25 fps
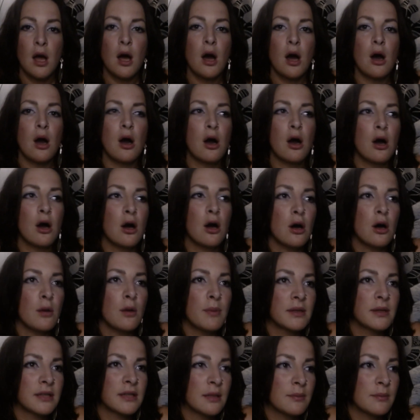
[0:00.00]
Oh,
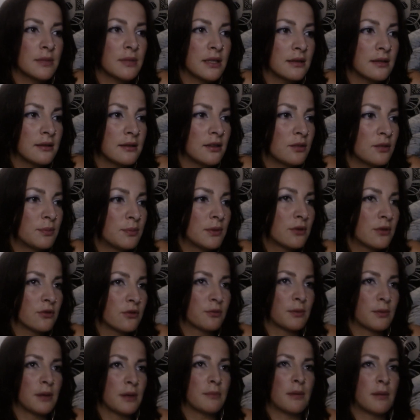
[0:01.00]
but I'm like this because
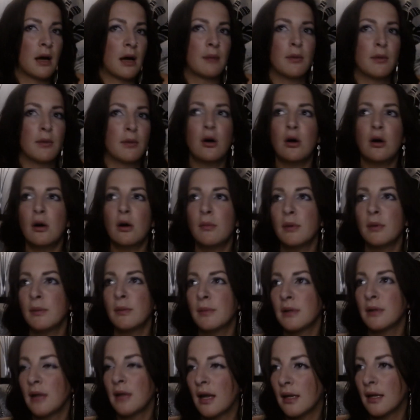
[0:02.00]
my mom. Oh, but I'm
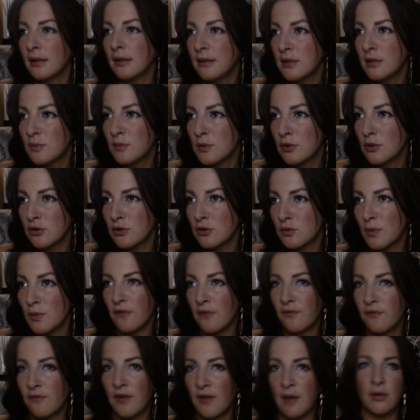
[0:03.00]
like this because my
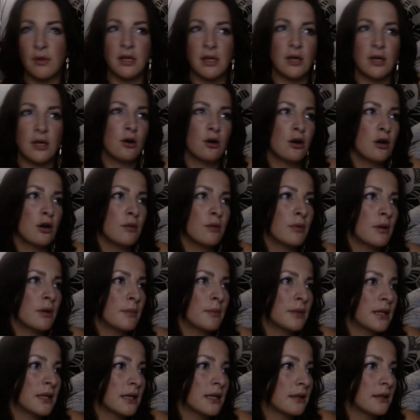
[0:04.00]
family. Oh, but
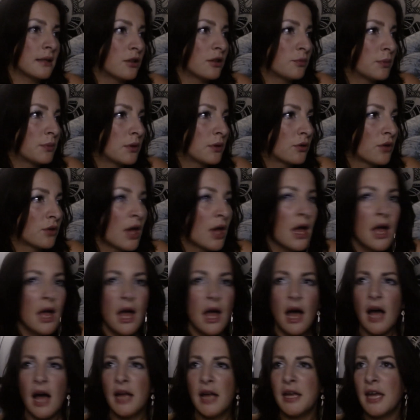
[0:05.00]
I'm like this because
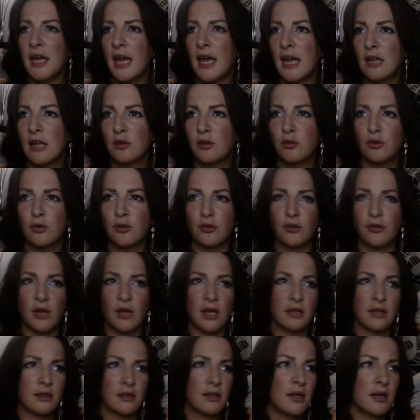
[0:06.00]
I hate
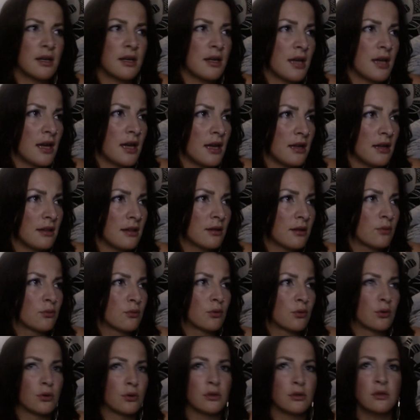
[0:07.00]
society. I hate the
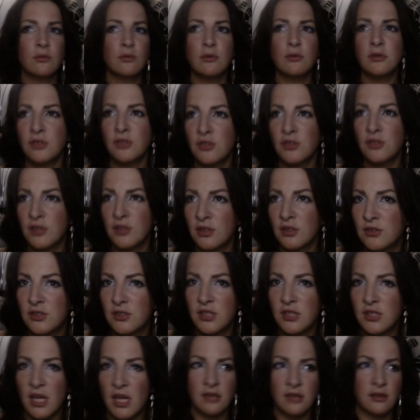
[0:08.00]
world. The world is a
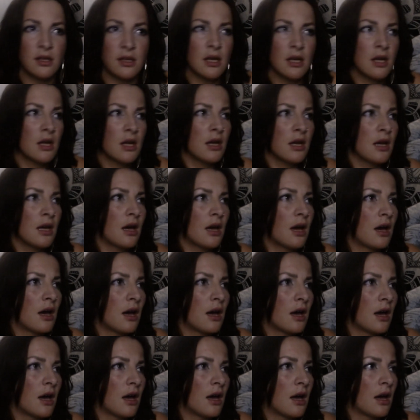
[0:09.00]
shit.
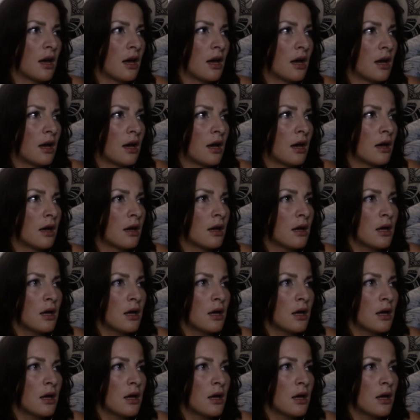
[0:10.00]
Uh,